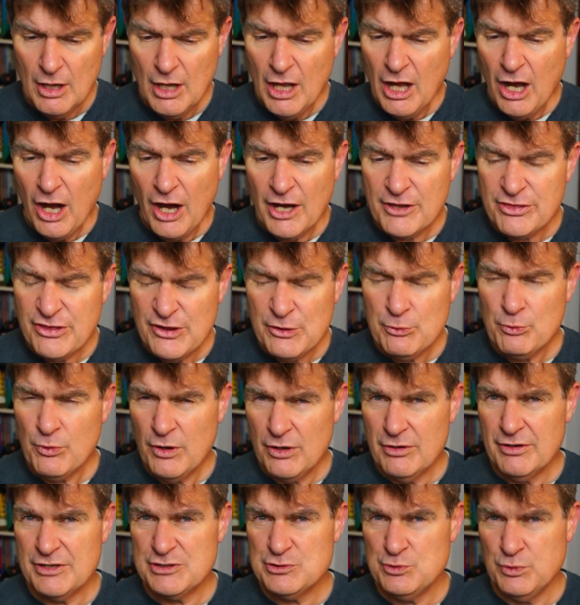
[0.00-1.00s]
I think
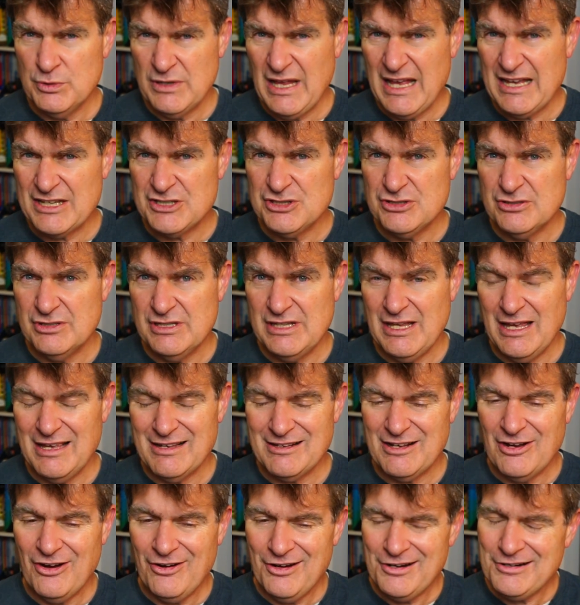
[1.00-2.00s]
Rolex would actually,
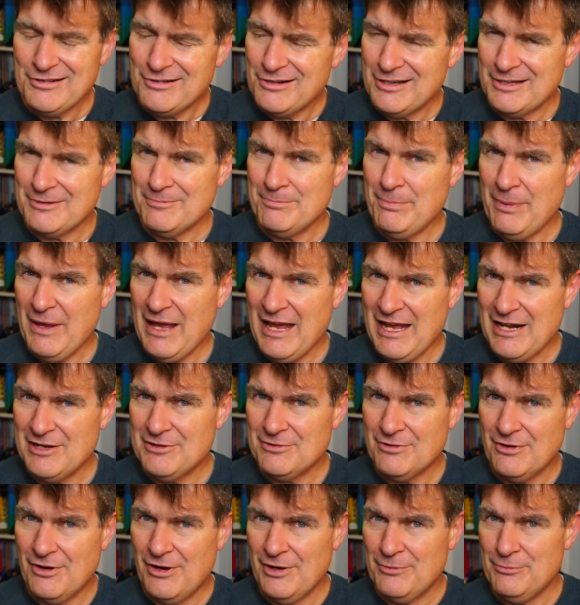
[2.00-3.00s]
kind of like
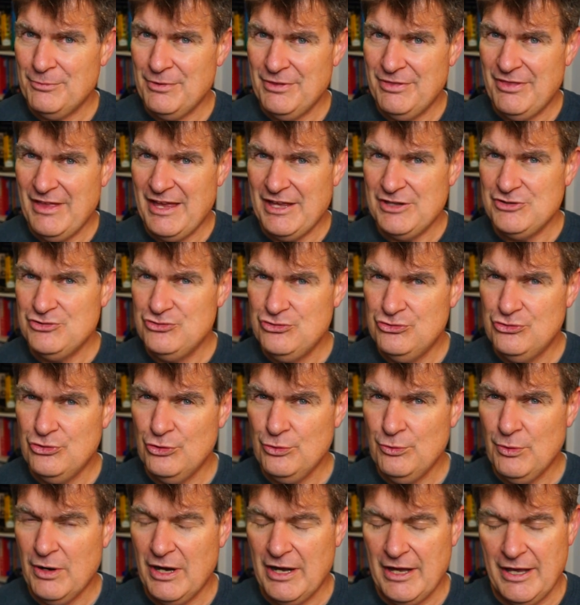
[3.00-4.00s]
Panerai with their
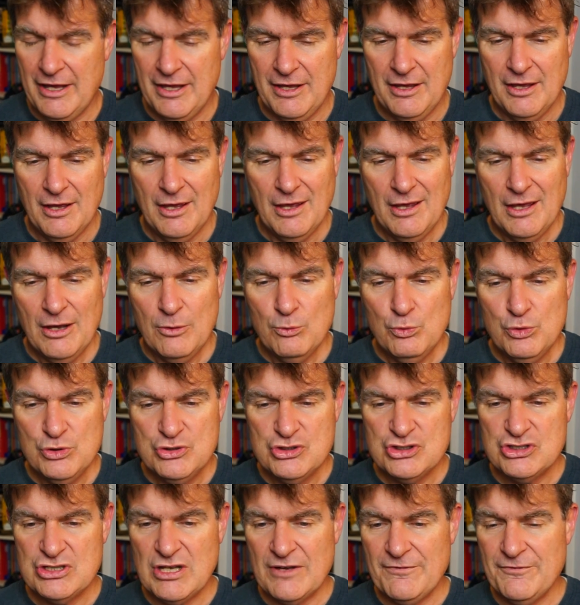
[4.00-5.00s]
Douai, would
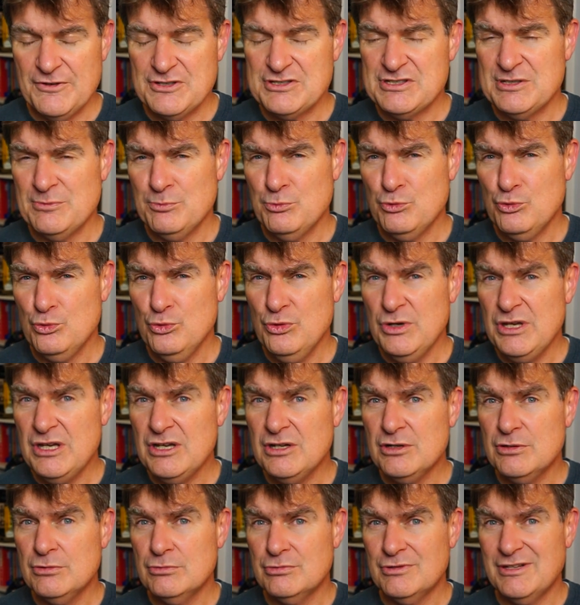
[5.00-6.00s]
suffer some
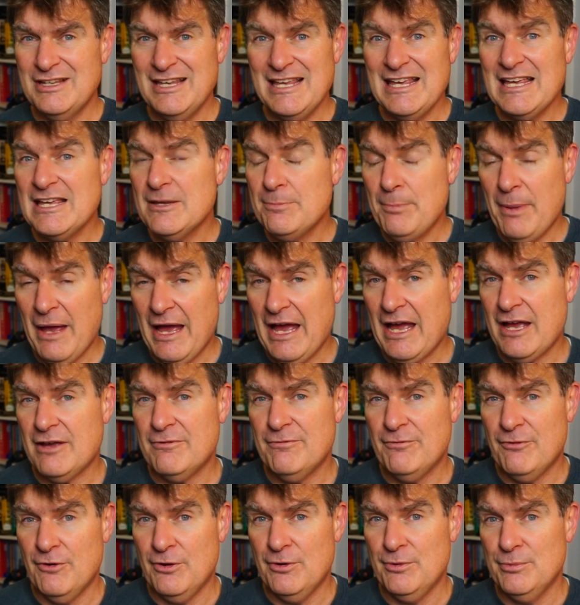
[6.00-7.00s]
real kickback
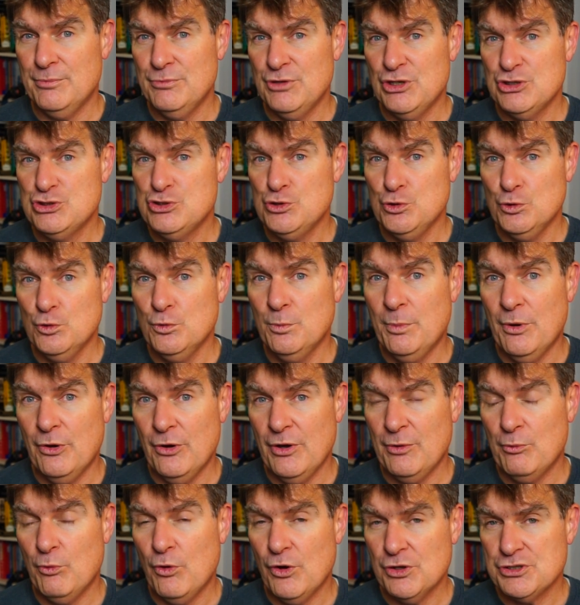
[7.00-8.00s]
from the
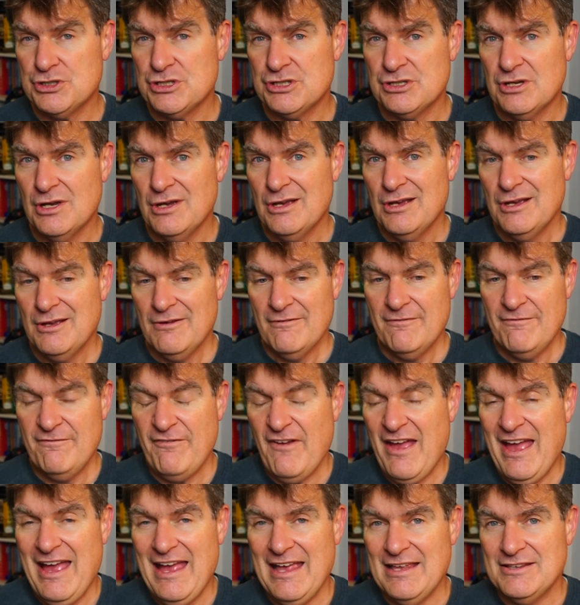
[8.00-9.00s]
Toolboy watch
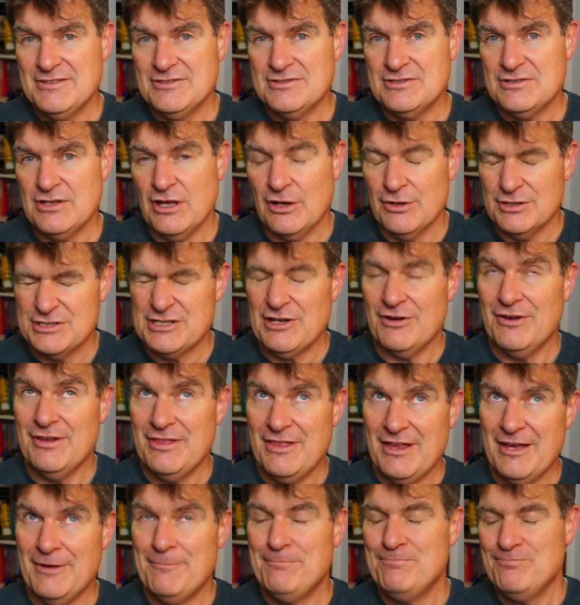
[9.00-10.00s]
fans.
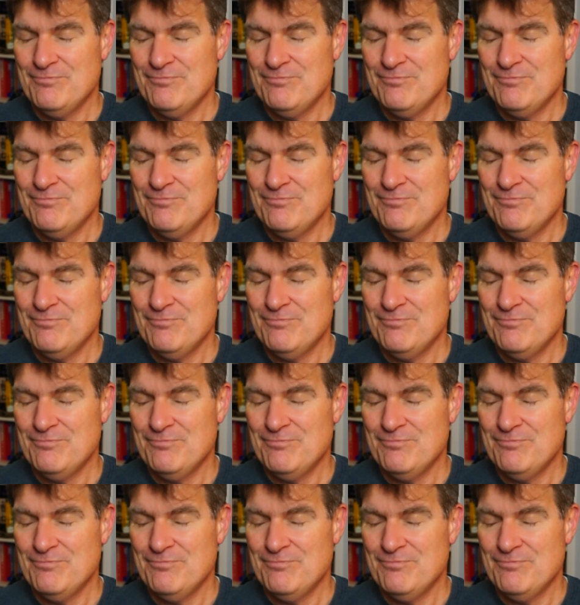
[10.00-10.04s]
The